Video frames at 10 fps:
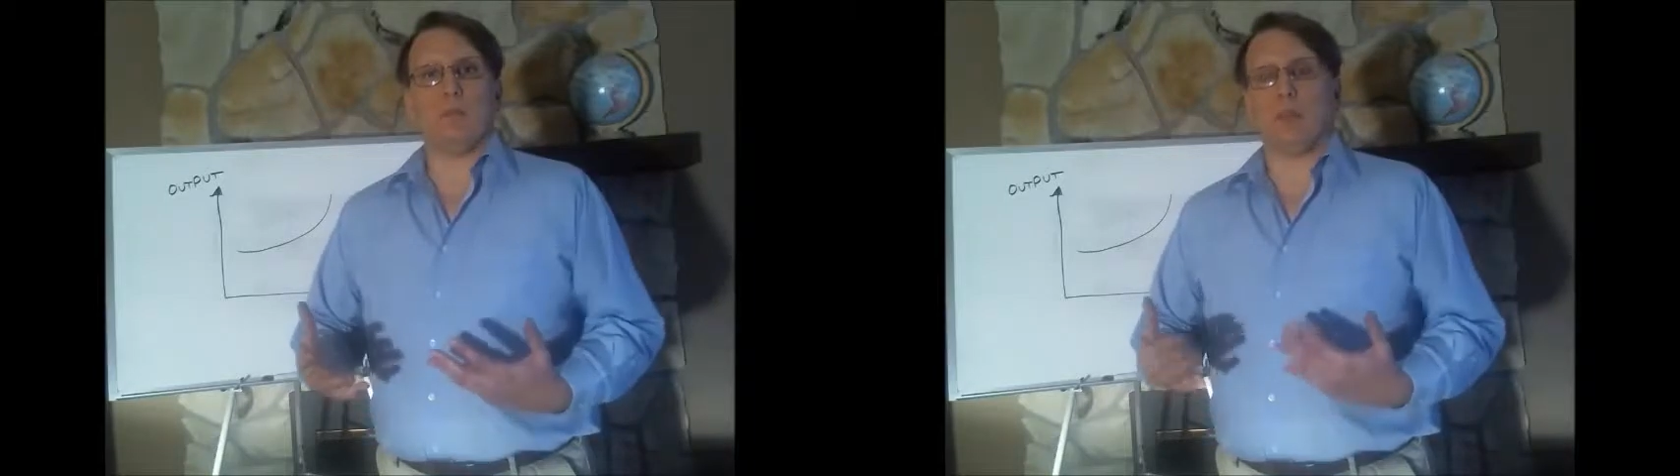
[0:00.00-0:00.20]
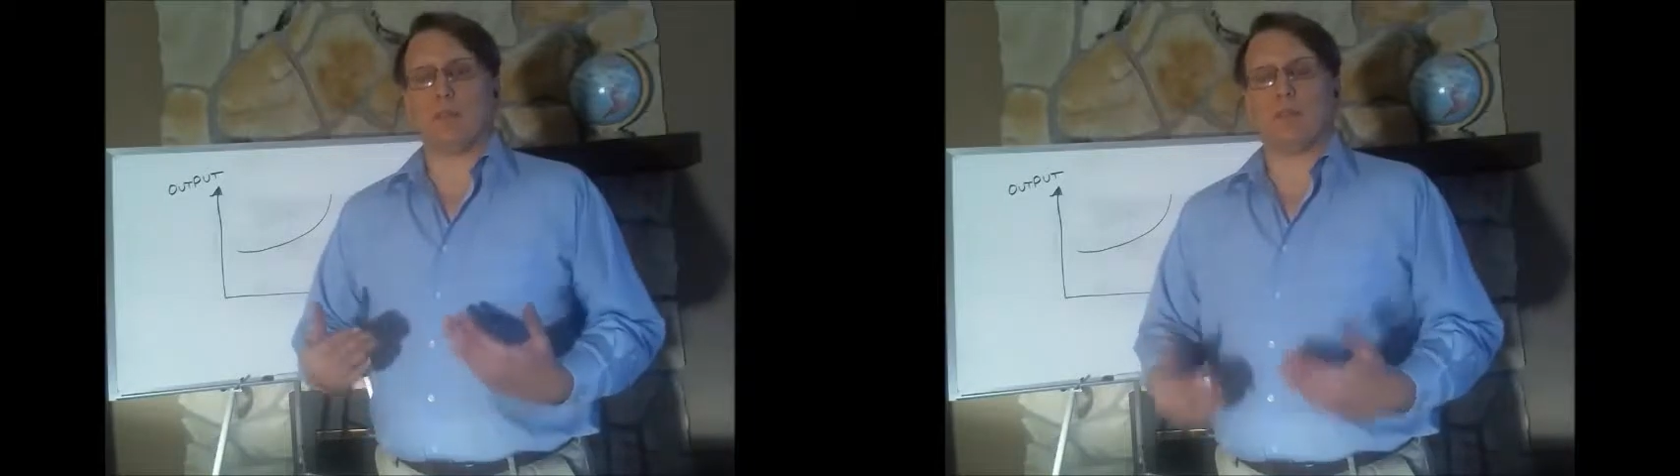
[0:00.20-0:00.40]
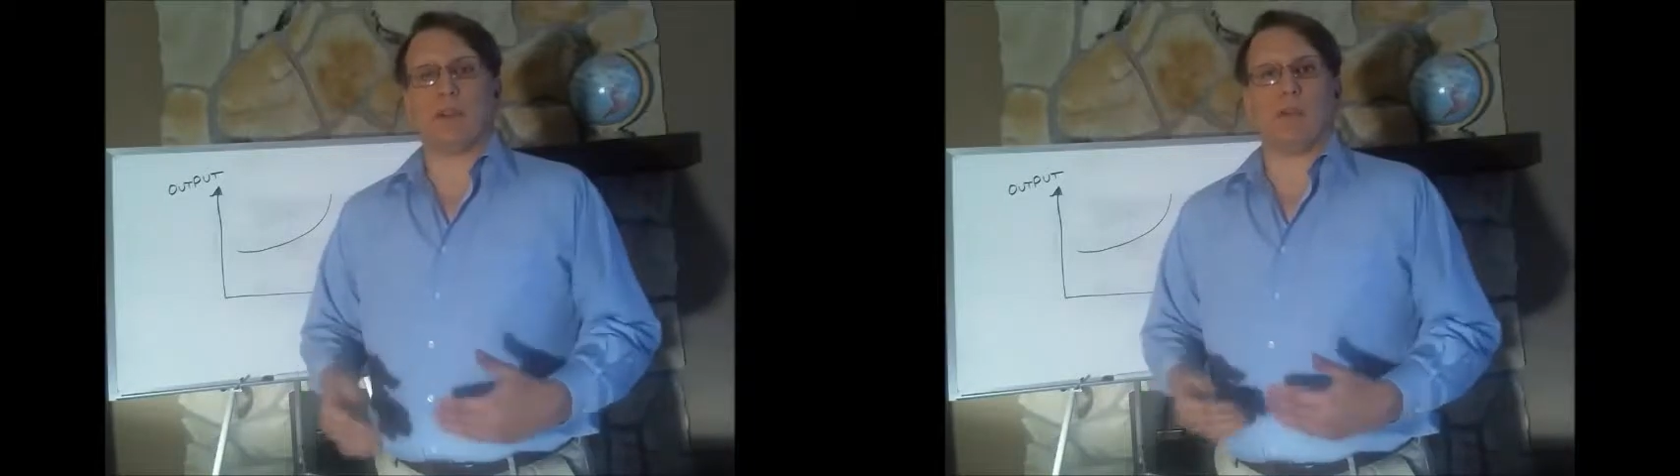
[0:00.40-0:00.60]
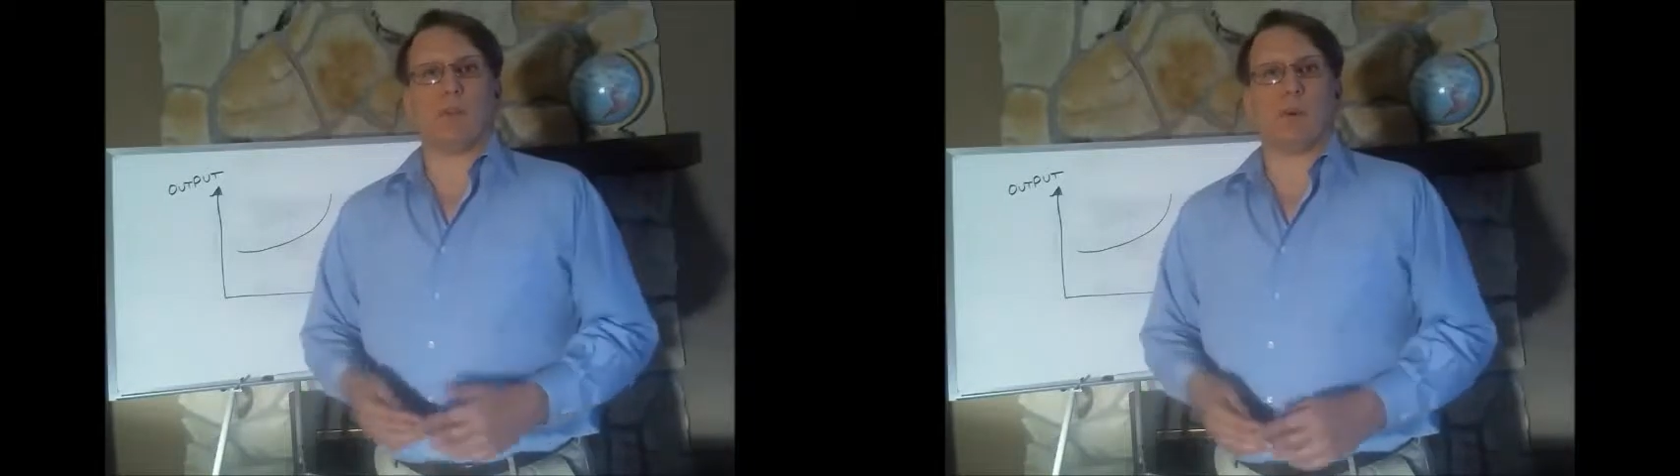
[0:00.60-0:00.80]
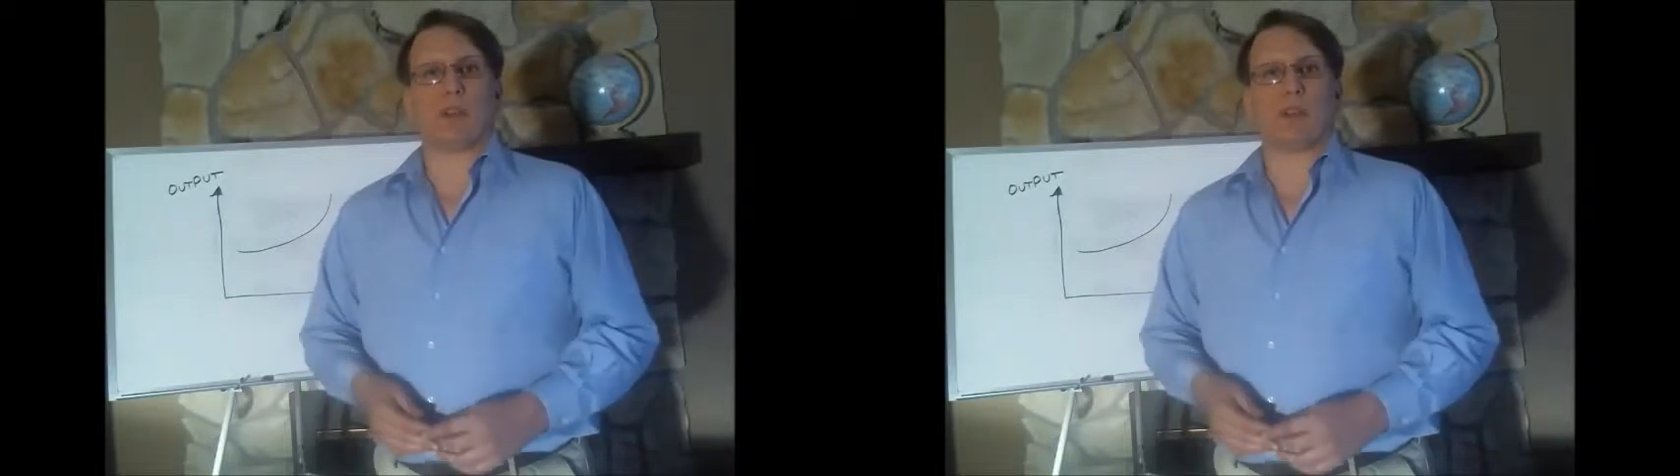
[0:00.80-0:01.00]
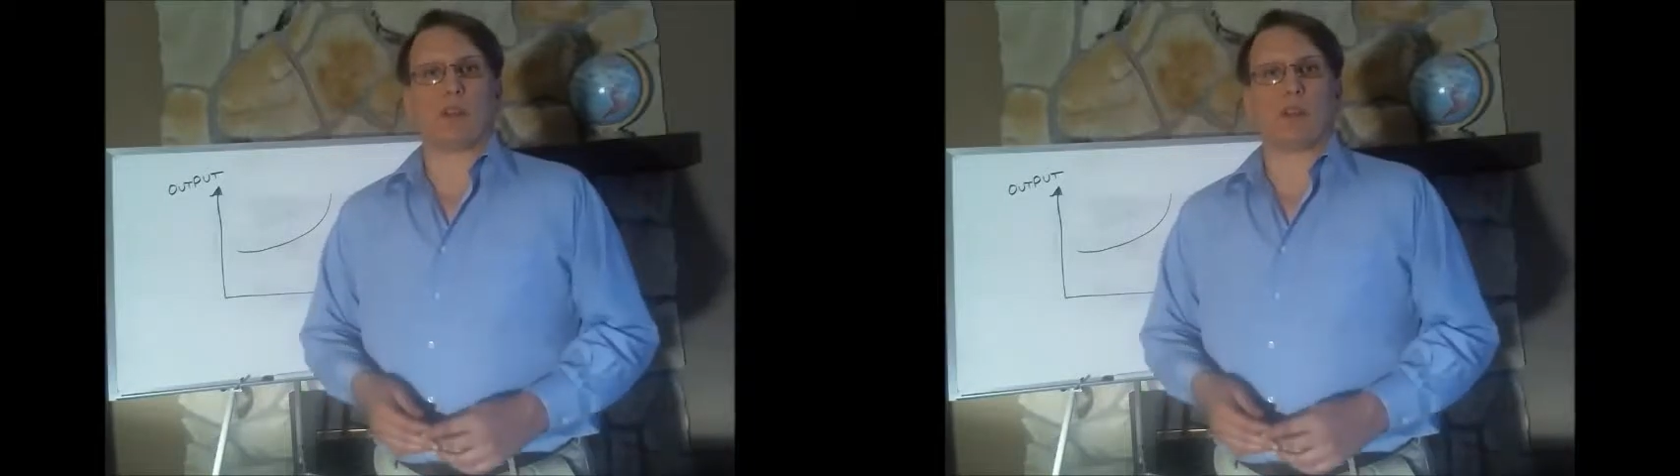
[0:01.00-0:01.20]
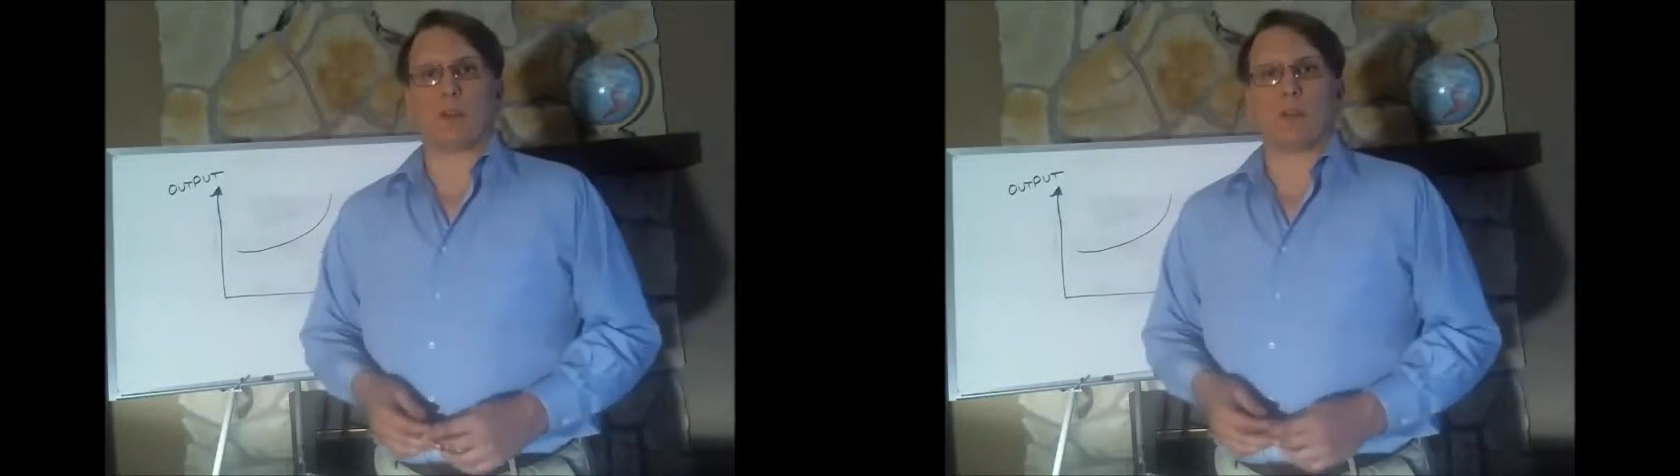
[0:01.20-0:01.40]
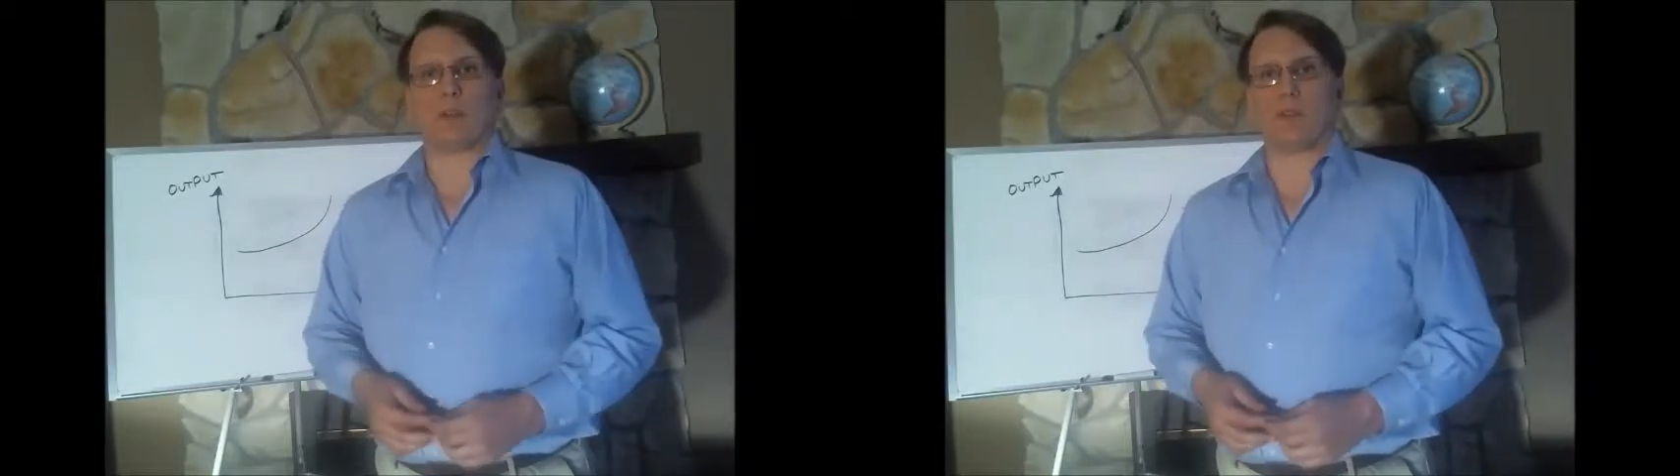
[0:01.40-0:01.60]
It's a very important concept
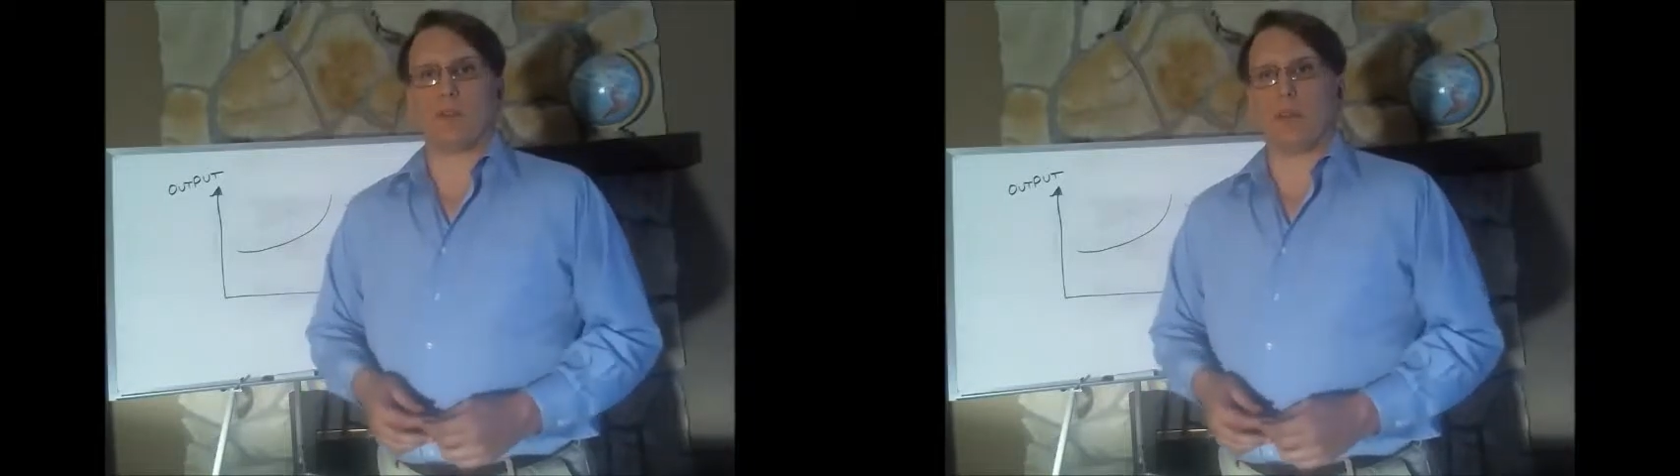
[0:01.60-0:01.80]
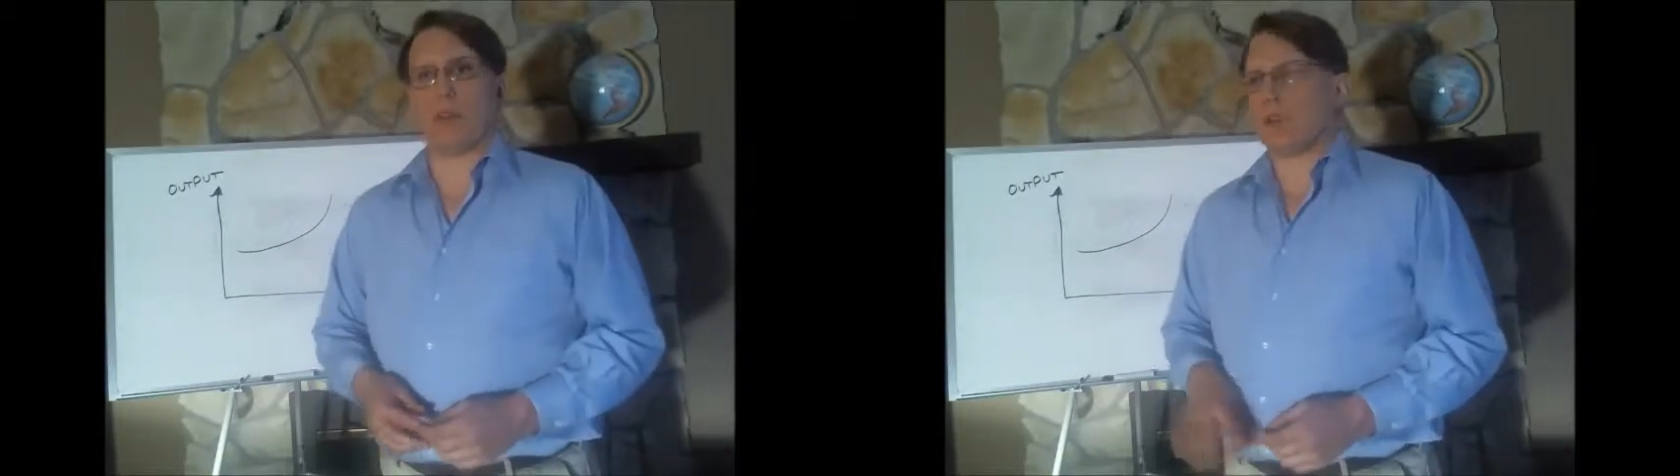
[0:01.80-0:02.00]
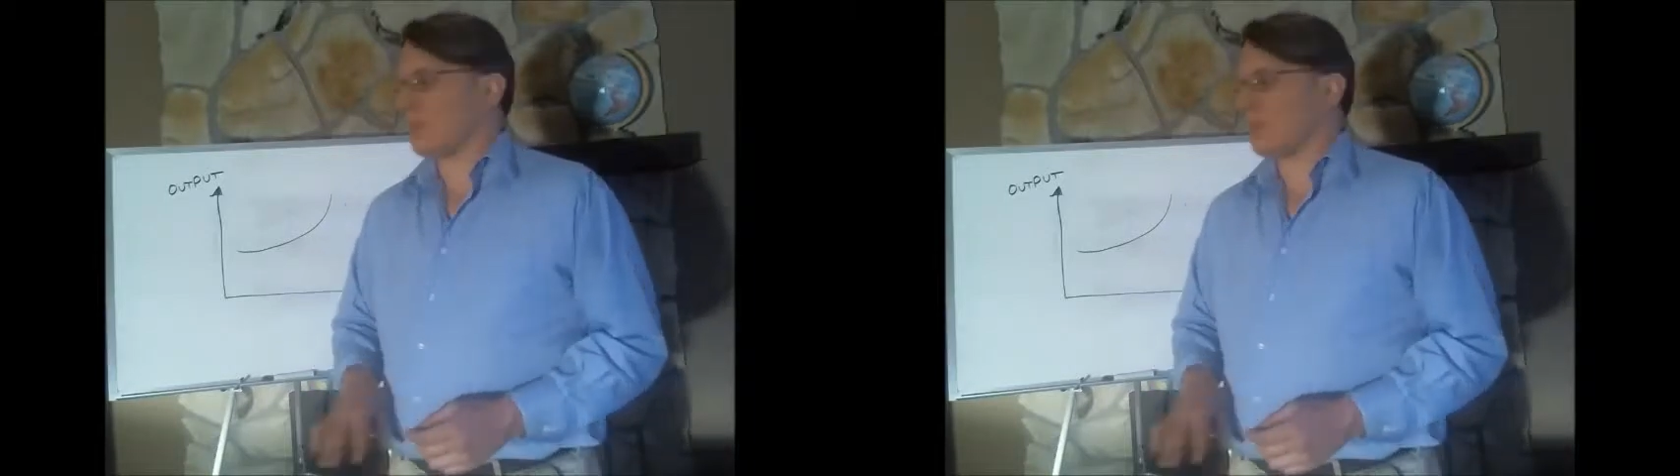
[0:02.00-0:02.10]
to understand.